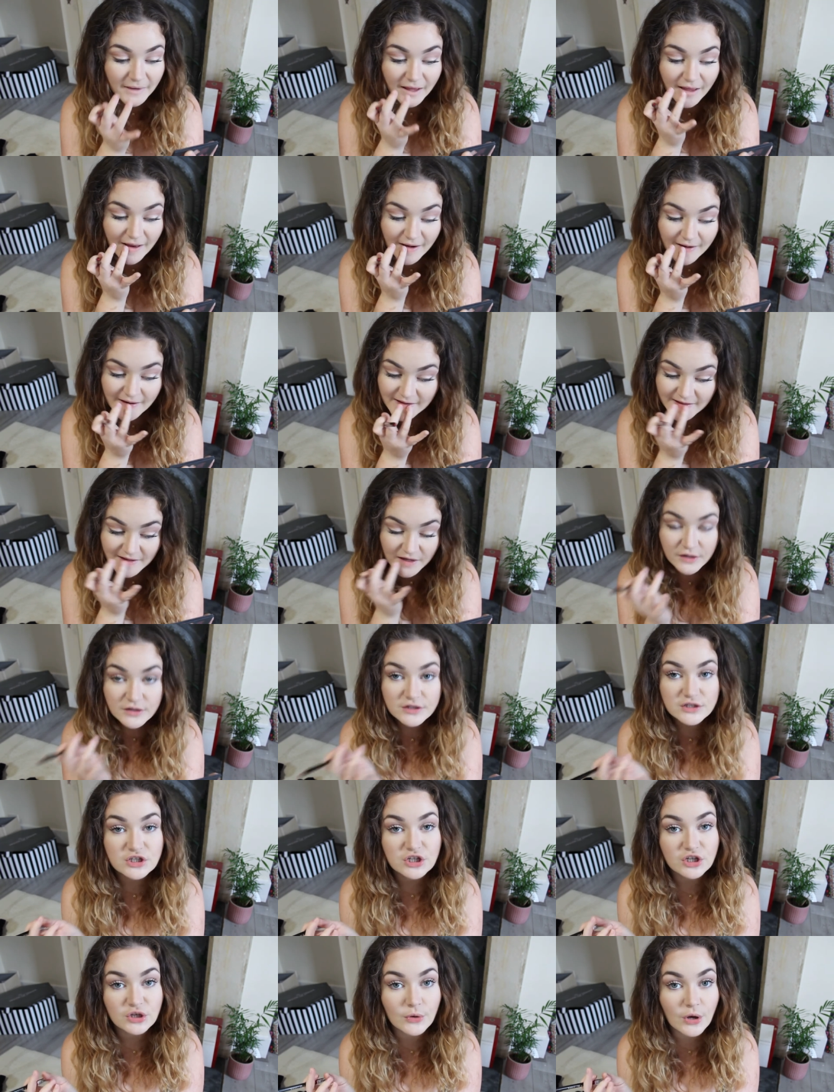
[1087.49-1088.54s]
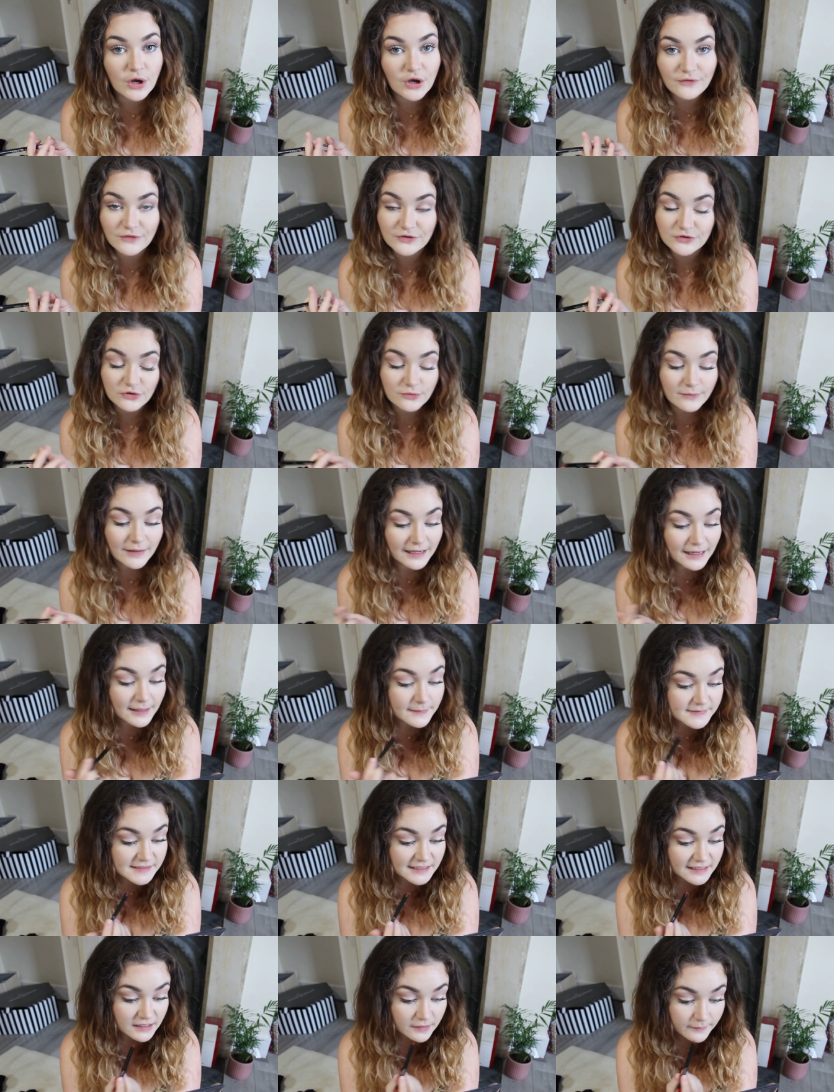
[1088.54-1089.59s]
I'm just going to overdraw my
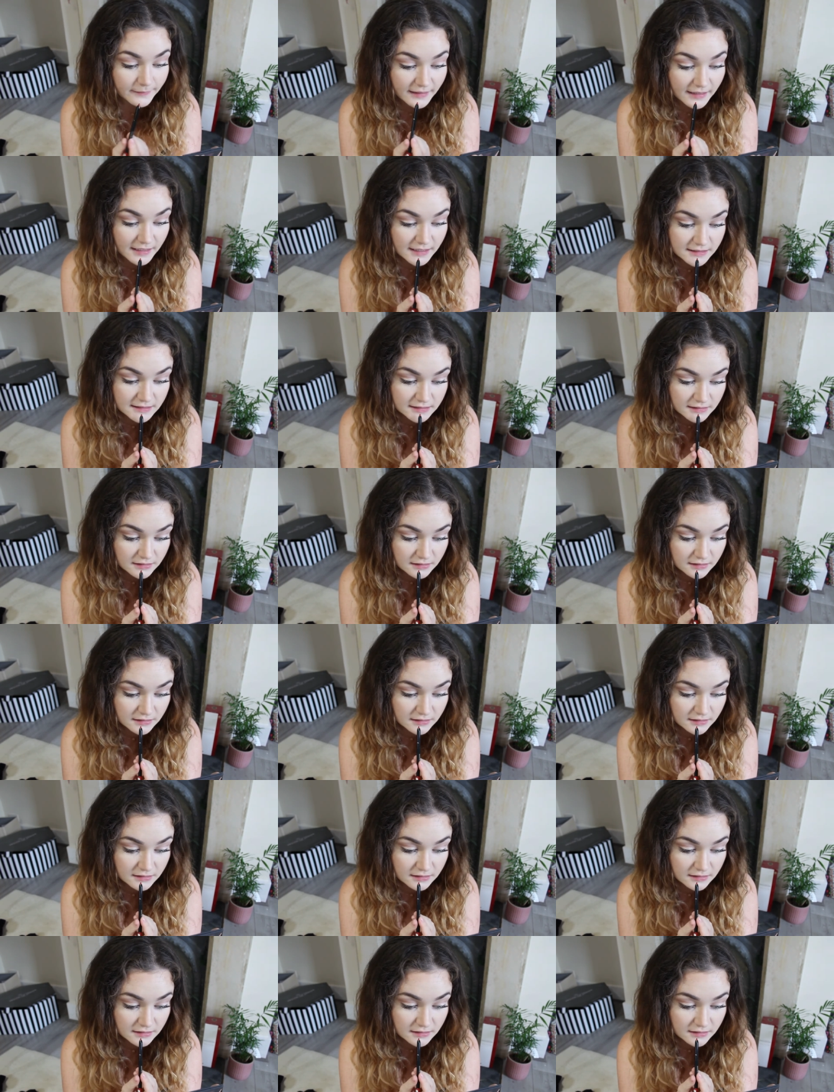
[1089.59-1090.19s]
lips a little bit